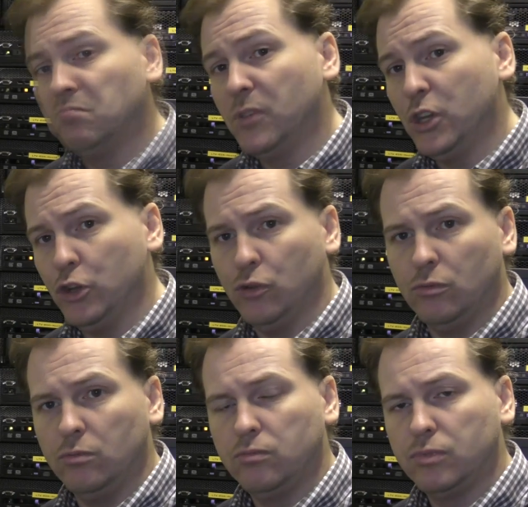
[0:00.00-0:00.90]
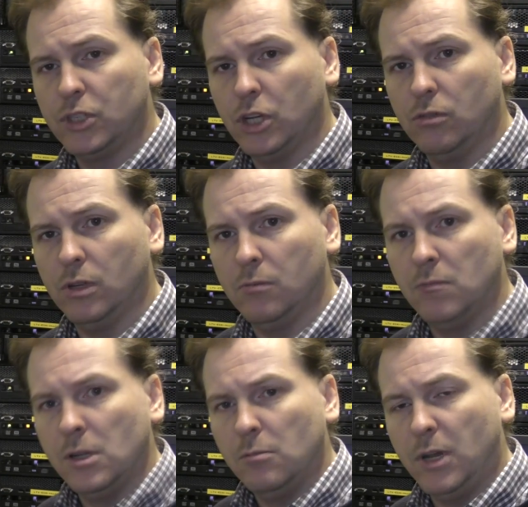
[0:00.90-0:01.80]
new. So, um,
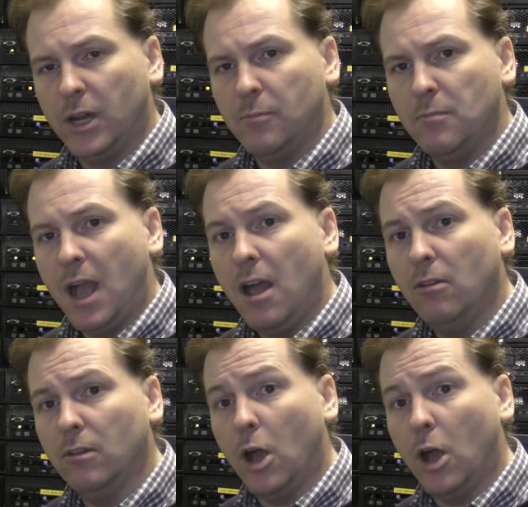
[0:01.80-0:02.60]
but um, I'll